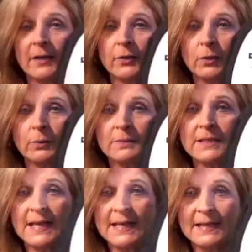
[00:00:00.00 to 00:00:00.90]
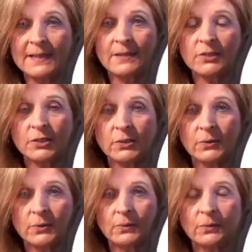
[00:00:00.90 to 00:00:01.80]
hooped
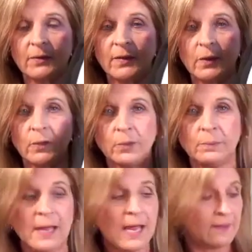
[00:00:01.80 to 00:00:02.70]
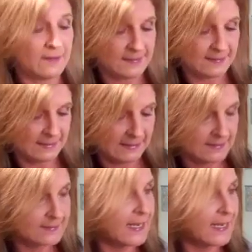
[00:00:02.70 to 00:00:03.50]
into the hoop. This is